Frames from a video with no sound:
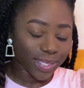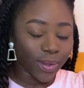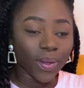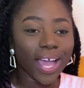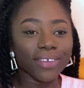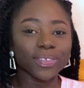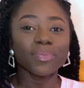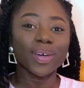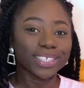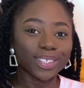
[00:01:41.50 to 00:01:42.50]
so after
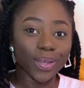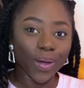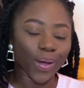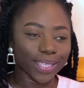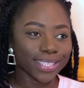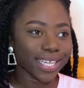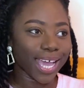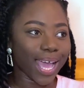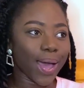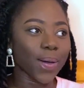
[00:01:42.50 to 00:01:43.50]
much thought,
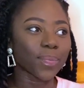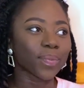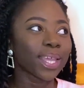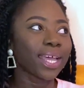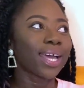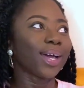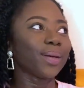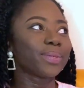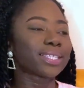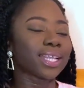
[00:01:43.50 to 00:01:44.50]

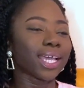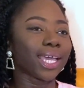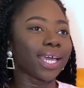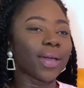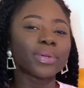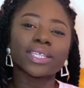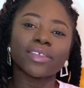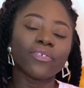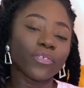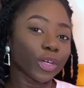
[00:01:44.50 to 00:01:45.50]
I was
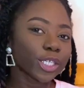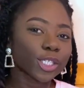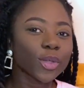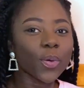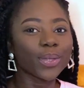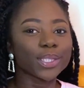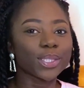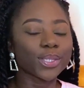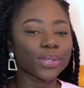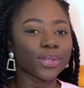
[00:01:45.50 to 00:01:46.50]
at first going
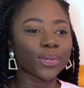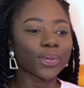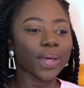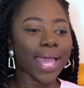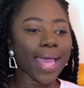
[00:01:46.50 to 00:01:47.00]
to